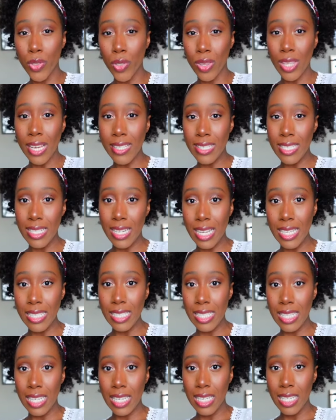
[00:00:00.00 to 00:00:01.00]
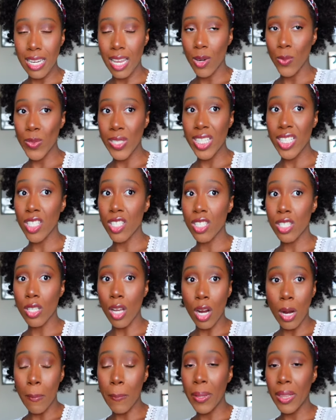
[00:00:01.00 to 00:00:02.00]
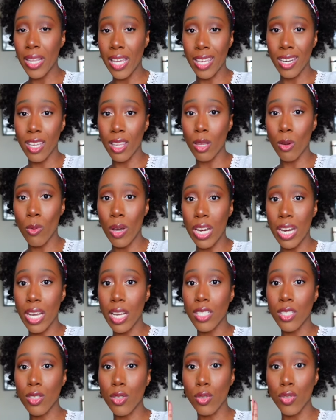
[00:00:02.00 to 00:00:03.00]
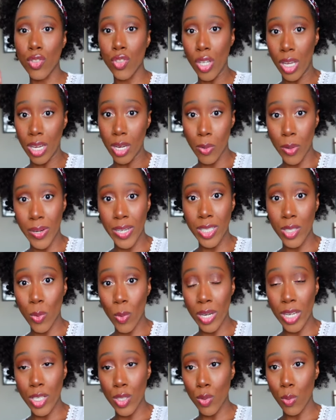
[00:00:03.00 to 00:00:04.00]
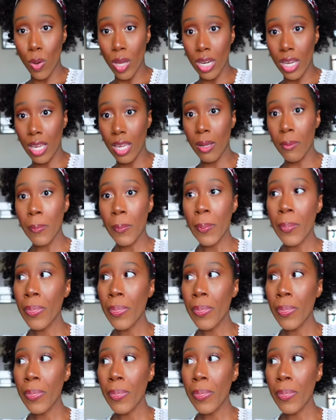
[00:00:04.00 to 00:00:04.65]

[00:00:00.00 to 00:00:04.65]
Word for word: two thousand nineteen, and we didn't start planning the wedding until January twenty twenty.